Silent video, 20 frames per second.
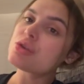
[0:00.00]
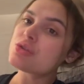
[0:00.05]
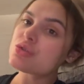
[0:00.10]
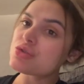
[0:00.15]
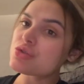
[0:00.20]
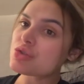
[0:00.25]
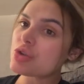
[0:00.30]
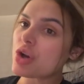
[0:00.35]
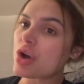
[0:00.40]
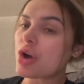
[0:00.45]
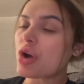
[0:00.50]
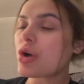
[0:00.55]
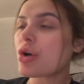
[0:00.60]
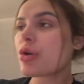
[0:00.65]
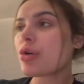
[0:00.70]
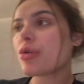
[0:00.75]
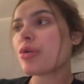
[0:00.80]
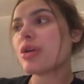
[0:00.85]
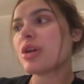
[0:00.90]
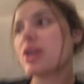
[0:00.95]

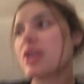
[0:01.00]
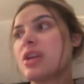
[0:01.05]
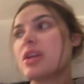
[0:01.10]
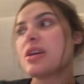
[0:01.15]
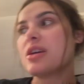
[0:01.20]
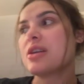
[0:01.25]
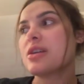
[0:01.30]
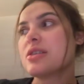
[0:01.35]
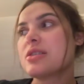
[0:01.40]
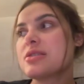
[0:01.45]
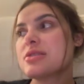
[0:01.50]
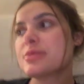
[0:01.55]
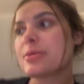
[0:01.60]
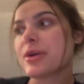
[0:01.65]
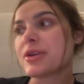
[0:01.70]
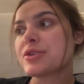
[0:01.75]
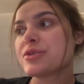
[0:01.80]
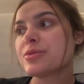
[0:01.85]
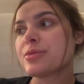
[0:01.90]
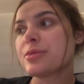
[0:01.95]
So it is
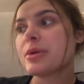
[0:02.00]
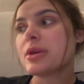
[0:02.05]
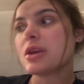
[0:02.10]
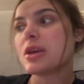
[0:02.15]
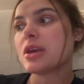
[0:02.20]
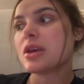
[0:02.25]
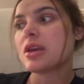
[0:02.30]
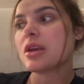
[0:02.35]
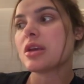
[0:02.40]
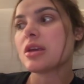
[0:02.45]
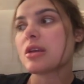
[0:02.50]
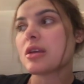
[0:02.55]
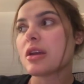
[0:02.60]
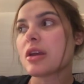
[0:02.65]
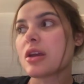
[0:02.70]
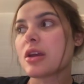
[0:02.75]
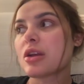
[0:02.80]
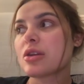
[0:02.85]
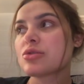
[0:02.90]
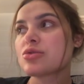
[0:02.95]
about to be
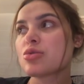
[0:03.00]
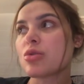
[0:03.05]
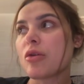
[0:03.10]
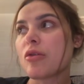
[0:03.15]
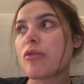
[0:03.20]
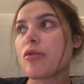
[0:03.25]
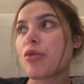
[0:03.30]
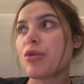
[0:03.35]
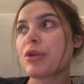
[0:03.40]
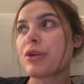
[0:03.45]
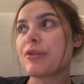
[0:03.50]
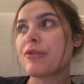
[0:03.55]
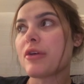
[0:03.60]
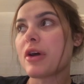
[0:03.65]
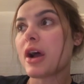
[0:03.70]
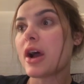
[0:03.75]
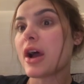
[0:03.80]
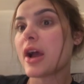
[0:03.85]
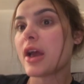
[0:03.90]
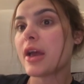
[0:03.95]
like
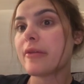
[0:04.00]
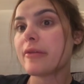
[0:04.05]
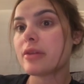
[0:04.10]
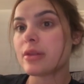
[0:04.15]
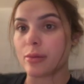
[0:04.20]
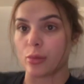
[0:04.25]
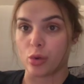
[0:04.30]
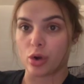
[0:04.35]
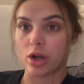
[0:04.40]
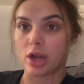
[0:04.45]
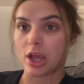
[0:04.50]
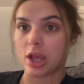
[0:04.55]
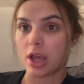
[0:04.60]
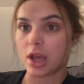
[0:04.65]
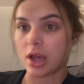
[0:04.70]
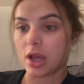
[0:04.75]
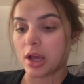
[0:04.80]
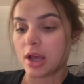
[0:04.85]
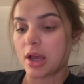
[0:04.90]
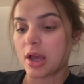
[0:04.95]
12:45 in the morning,